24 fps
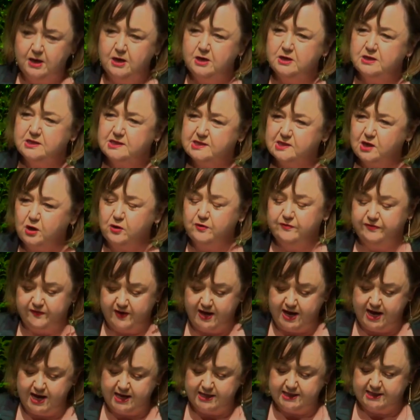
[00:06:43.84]
So
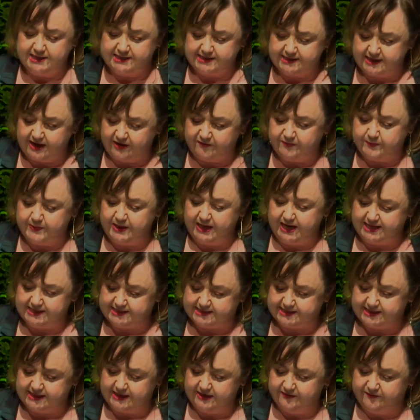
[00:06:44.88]
far, this government has
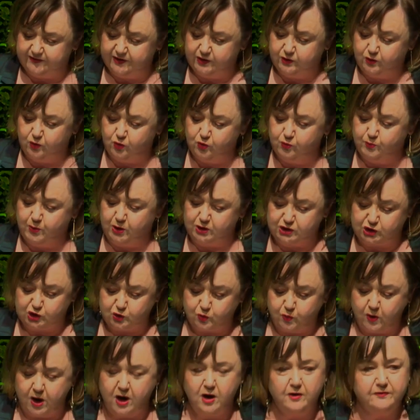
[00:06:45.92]
delivered almost
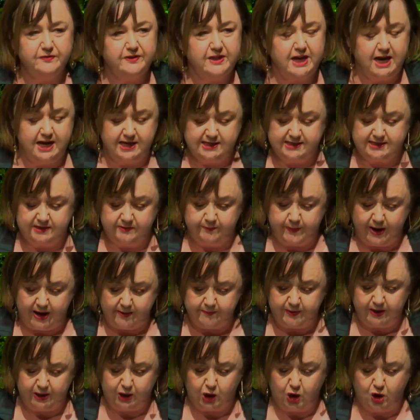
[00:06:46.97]
12,000
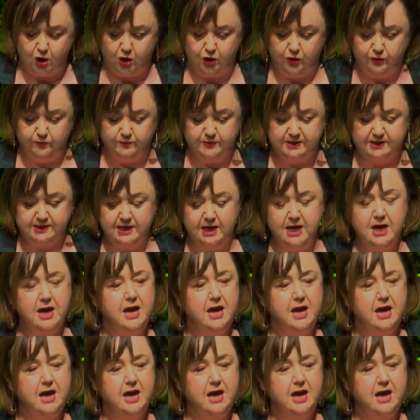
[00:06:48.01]
public homes